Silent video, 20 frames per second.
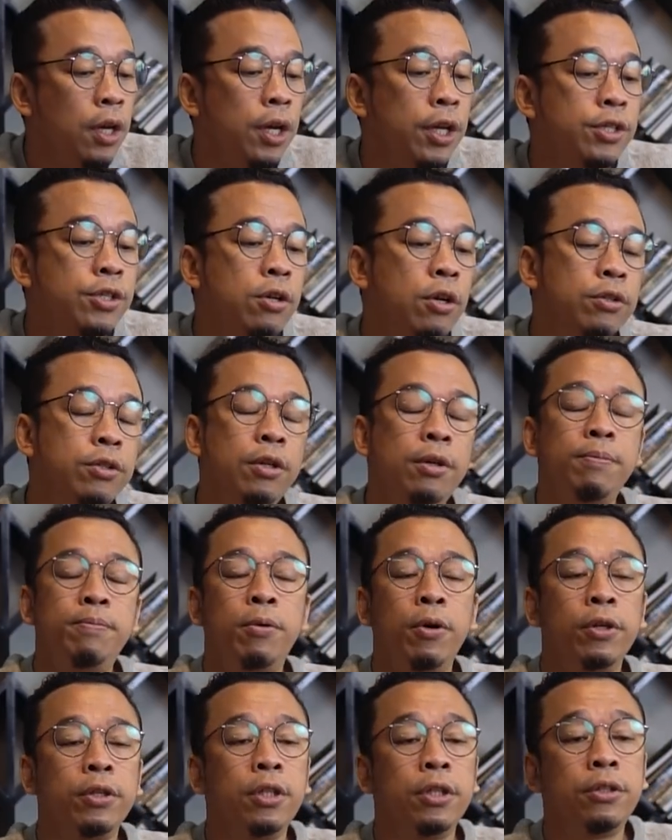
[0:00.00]
It's also
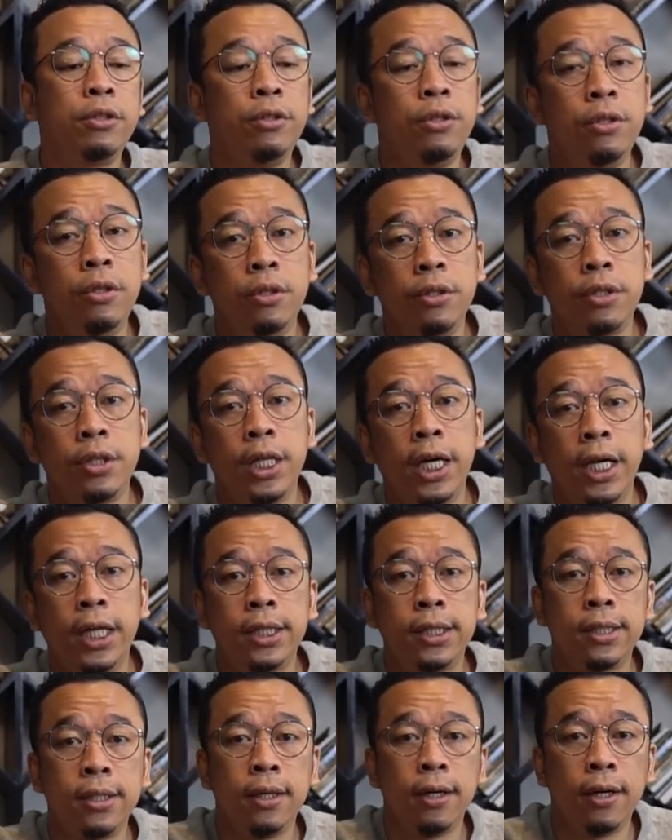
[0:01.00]
important to note
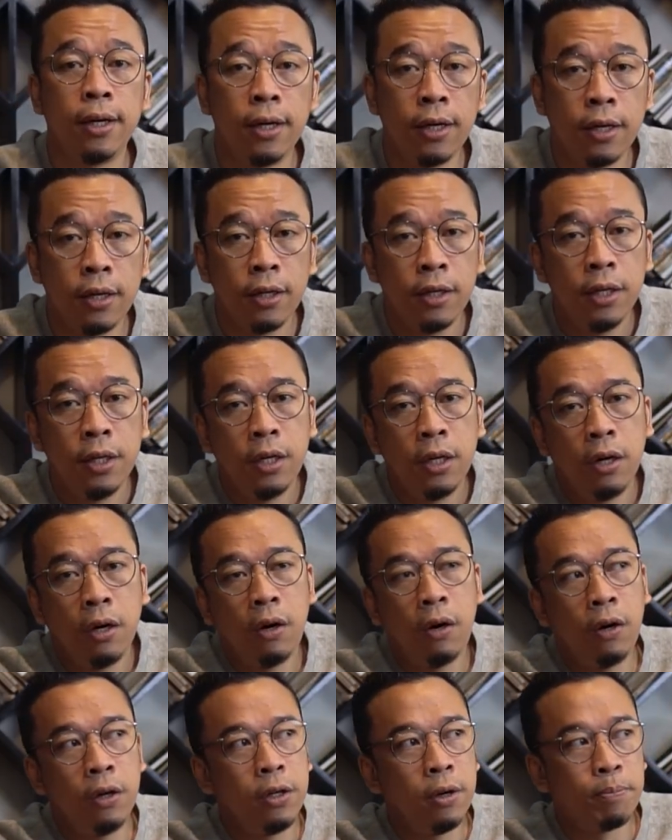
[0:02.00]
that
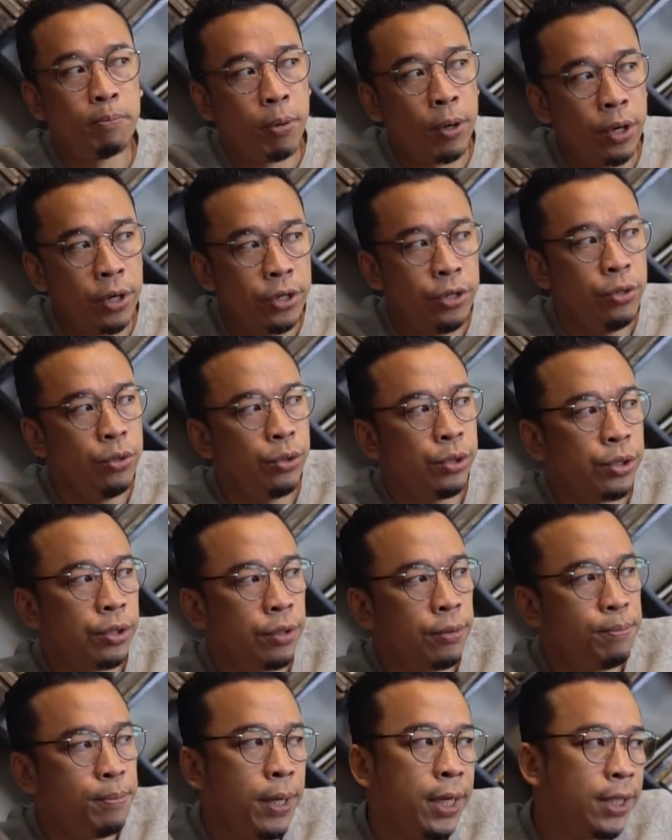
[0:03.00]
on a per
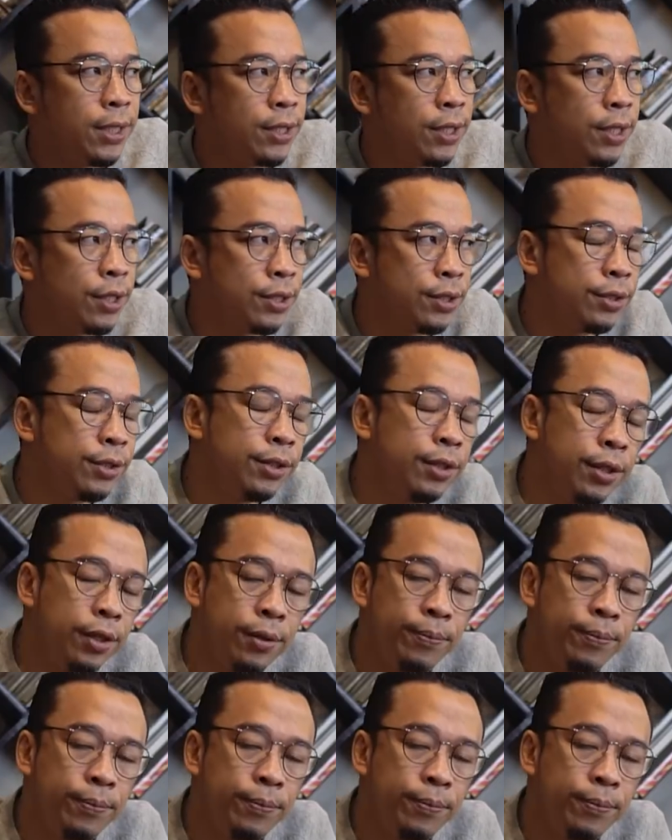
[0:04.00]
user basis,